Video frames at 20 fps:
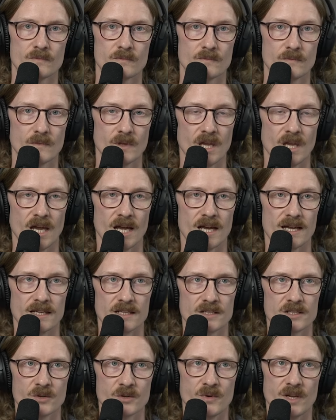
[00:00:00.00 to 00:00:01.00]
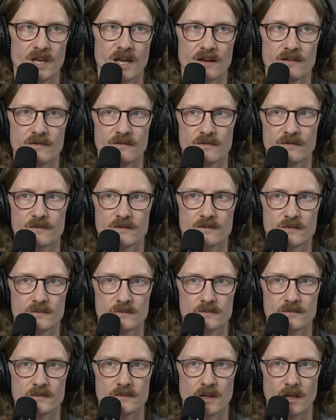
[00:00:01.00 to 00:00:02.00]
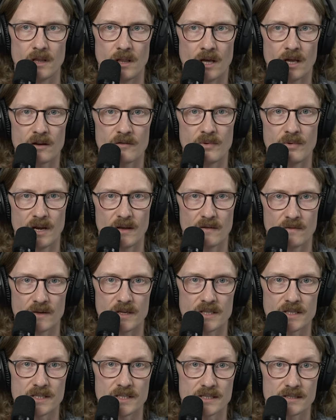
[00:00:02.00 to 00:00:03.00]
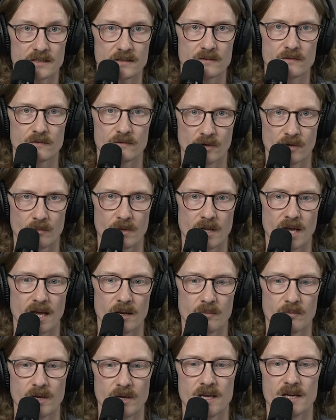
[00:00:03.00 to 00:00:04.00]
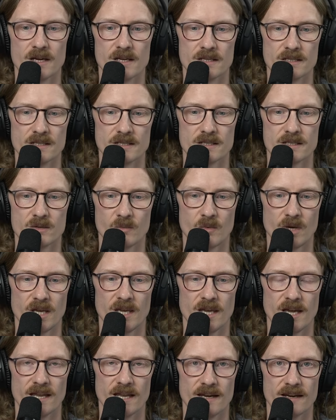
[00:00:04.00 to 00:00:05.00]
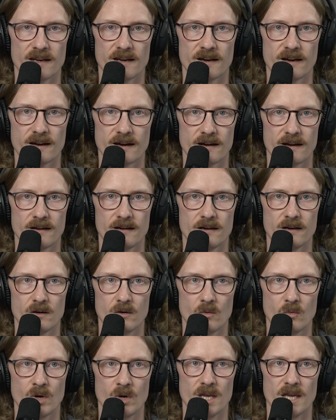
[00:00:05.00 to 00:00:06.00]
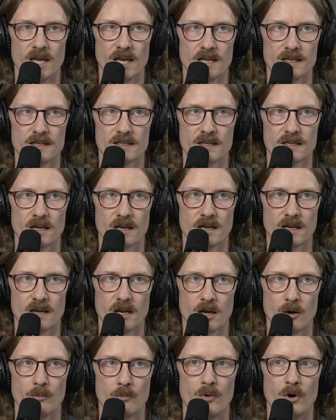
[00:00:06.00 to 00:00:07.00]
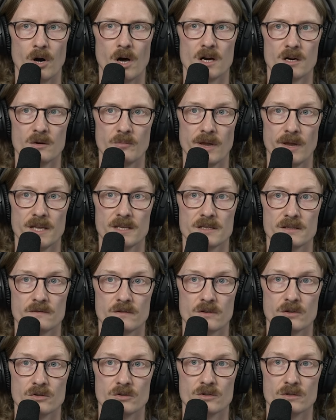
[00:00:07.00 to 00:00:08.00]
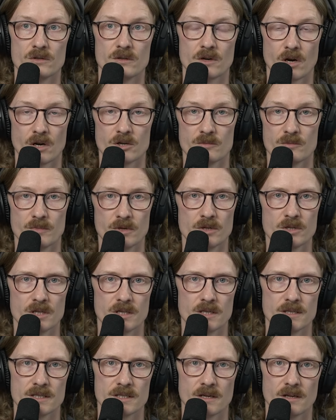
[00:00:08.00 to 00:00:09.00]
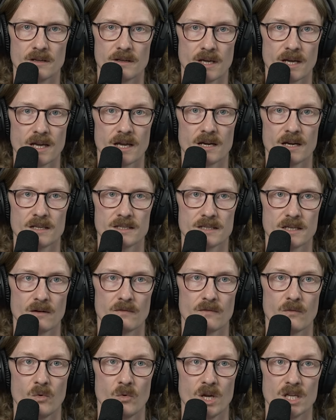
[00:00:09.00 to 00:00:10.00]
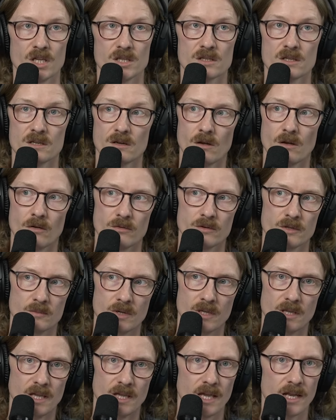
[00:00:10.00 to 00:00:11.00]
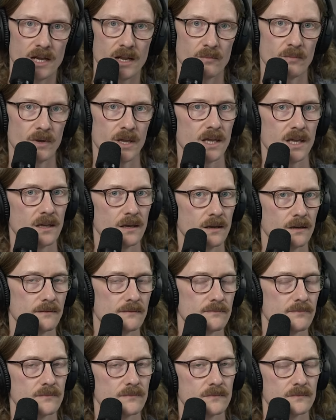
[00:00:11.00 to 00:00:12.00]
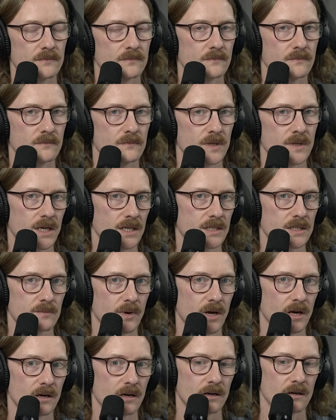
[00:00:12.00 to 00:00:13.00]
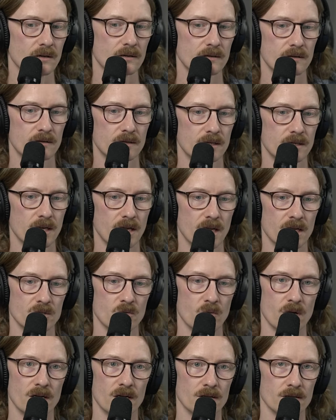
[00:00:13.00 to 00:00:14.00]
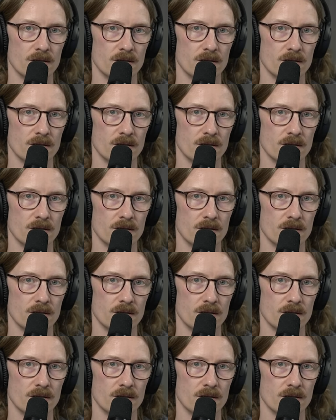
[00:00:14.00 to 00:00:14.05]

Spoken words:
Yeah, and so we have a lot of benefits from that because we get a broader base of contributions and all that kind of stuff, which ultimately end up making Nuxt better as well.